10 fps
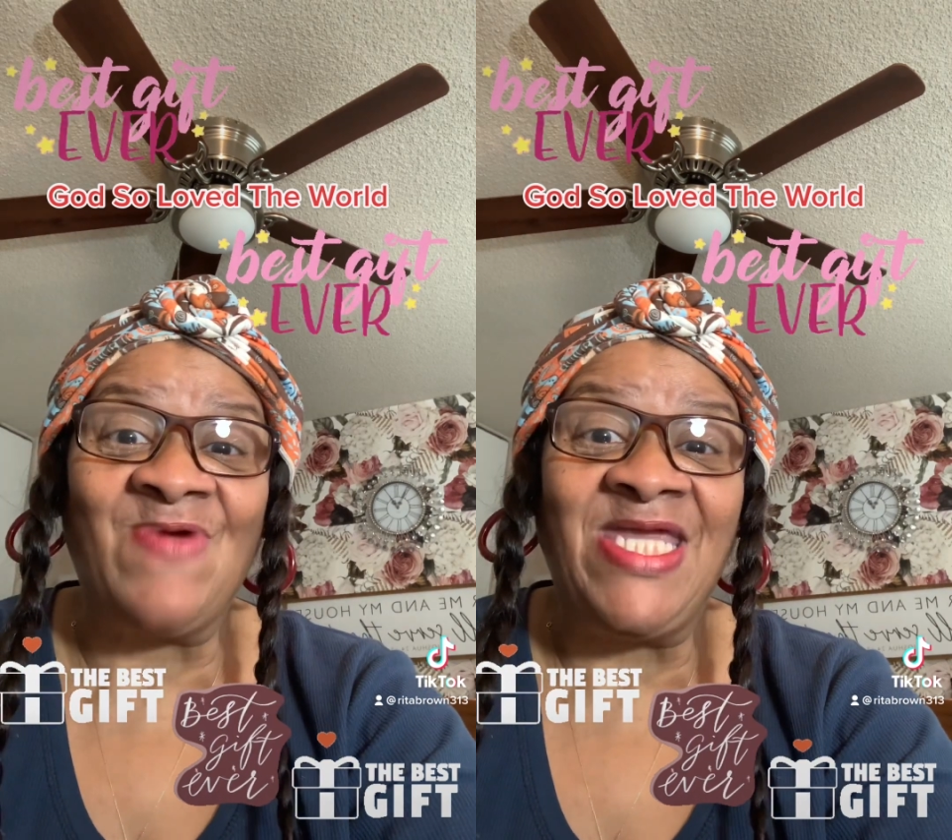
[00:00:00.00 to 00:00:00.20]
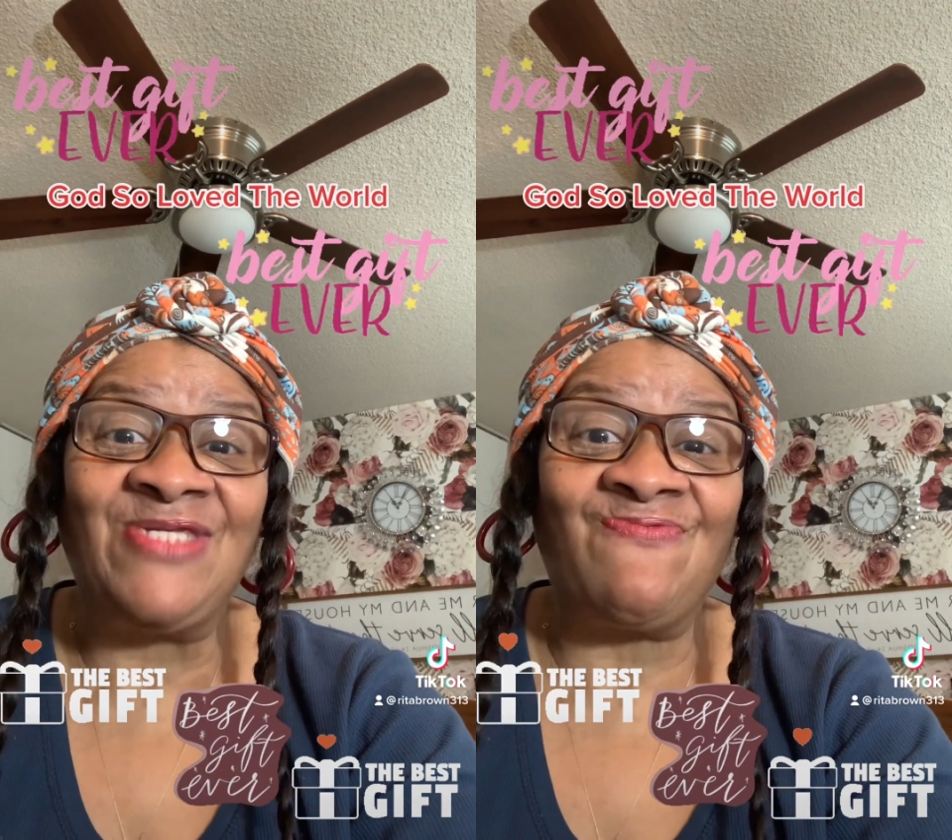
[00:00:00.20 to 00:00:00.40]

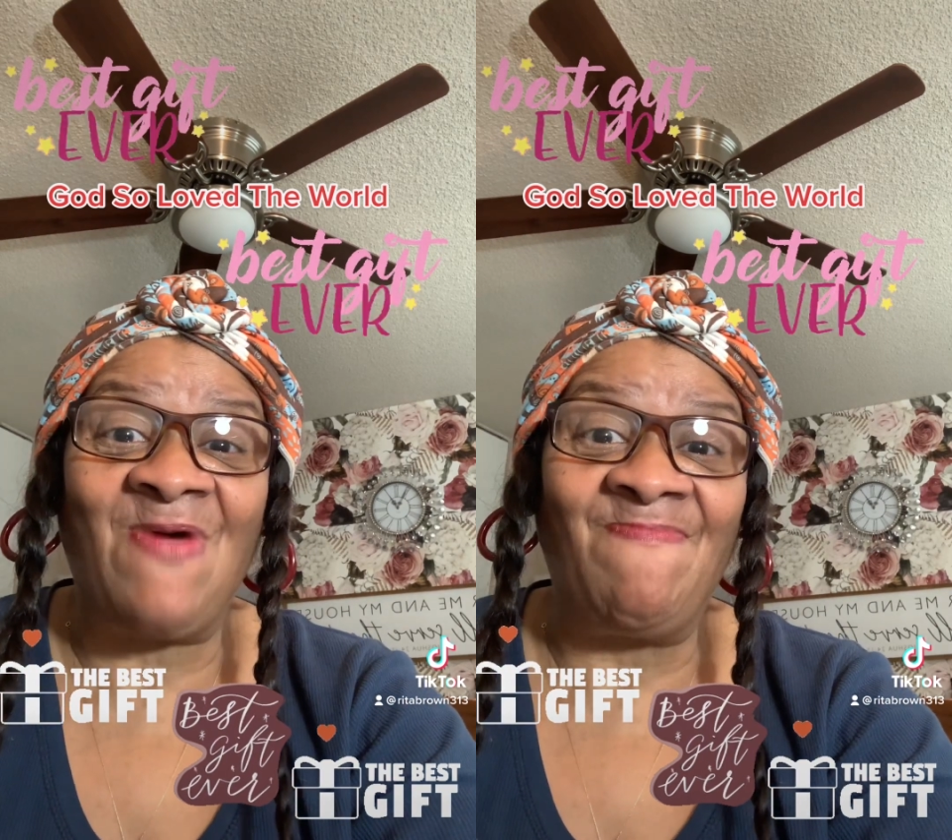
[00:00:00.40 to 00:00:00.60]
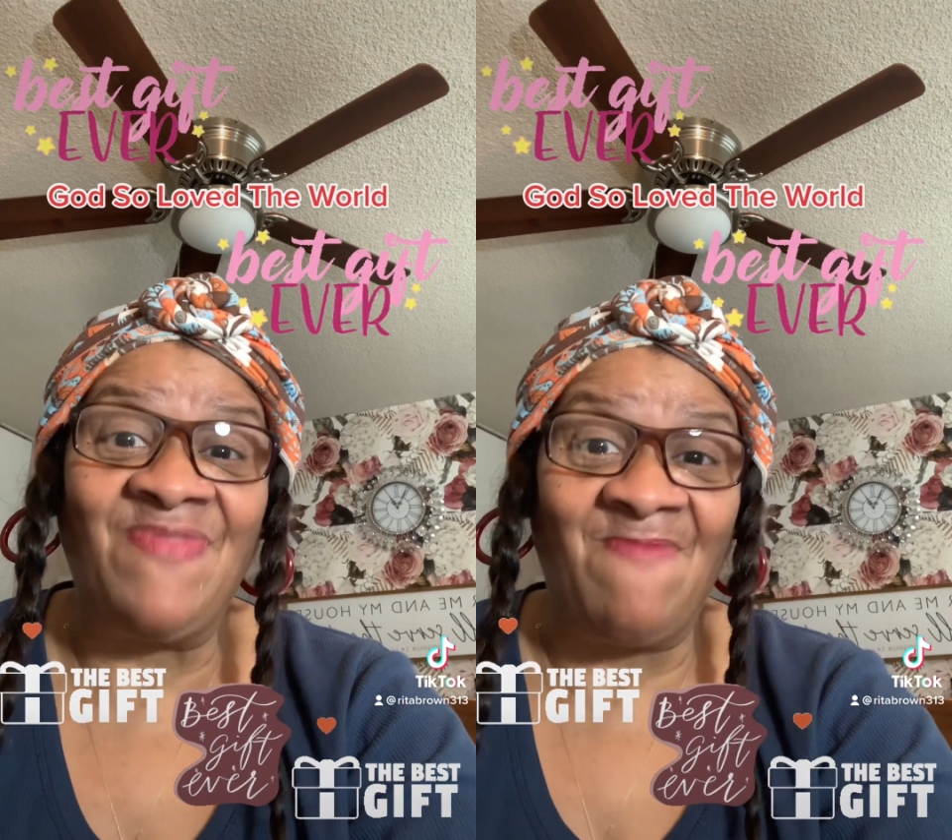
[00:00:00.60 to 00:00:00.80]
reads
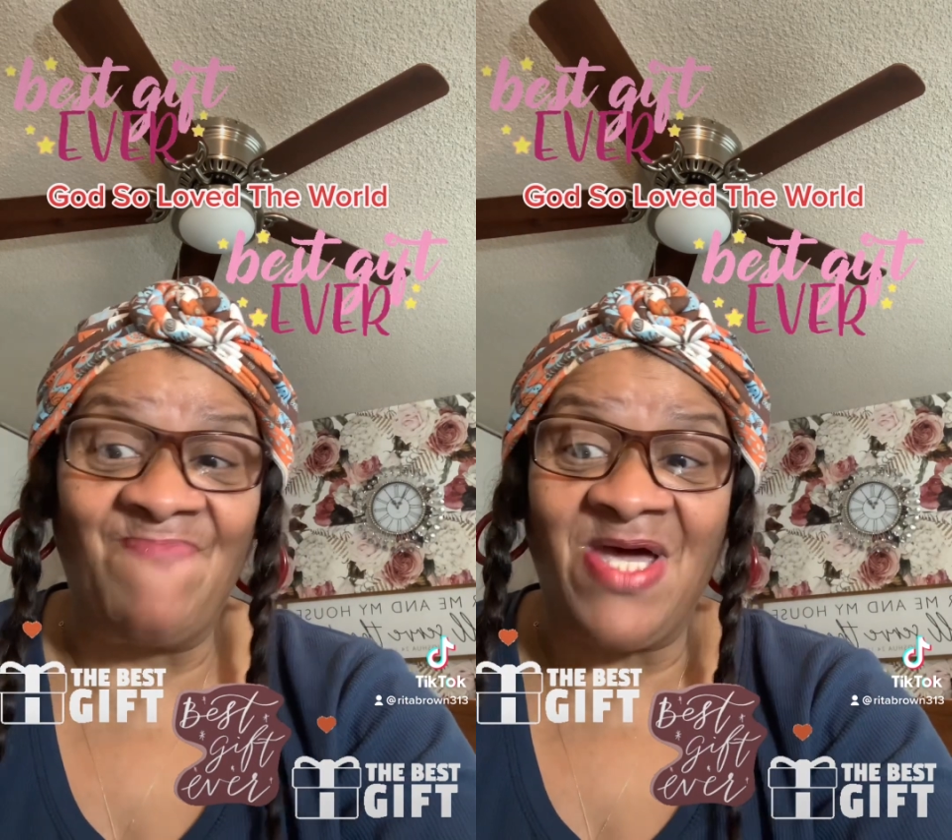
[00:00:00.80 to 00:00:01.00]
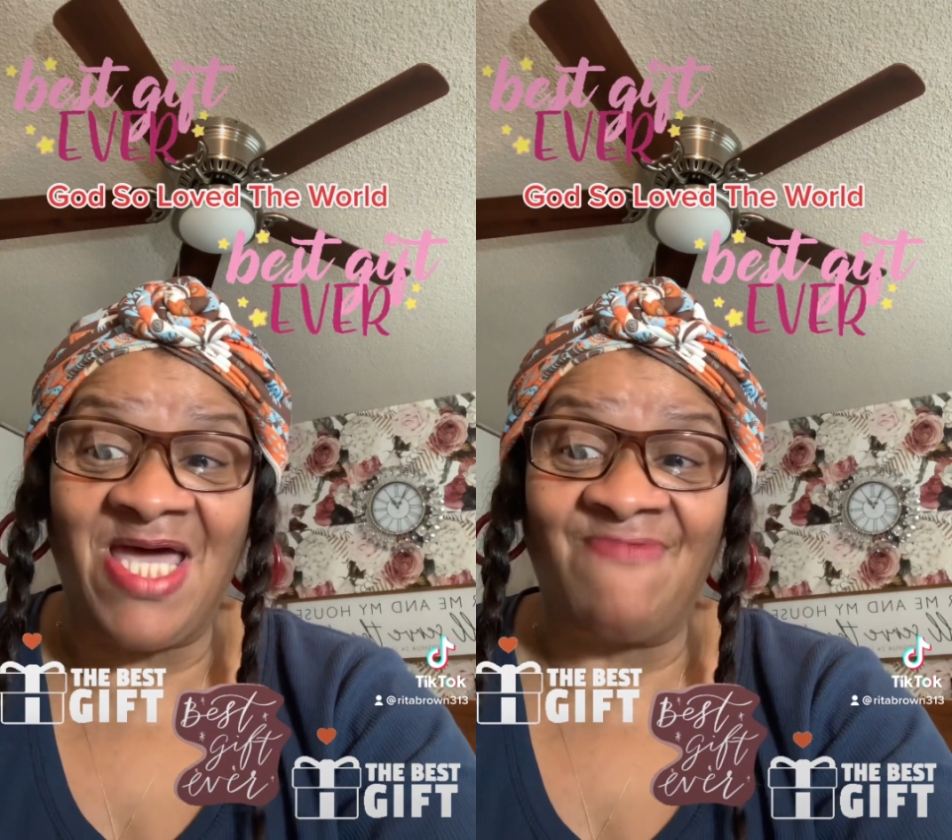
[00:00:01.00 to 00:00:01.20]
from the
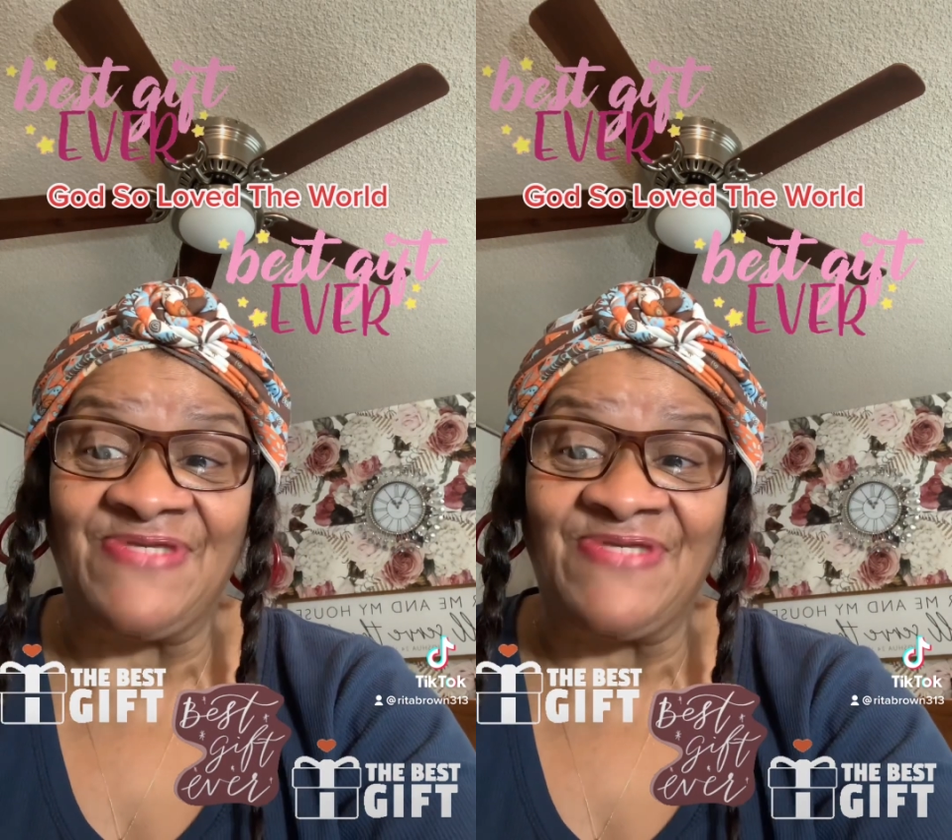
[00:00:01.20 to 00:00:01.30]
book of